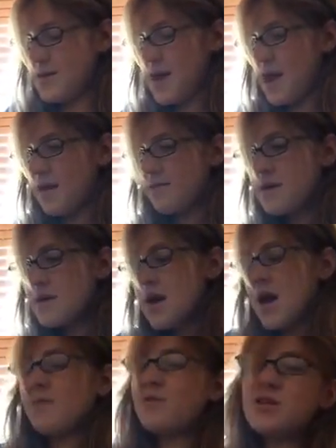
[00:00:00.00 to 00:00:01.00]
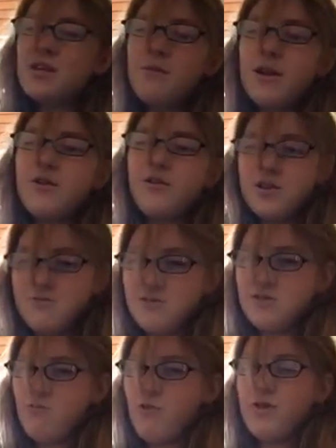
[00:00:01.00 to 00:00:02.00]
I'm using my
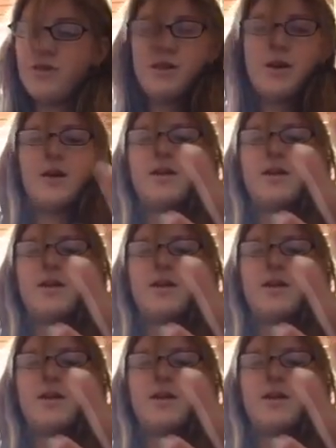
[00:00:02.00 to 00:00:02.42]
Christmas one that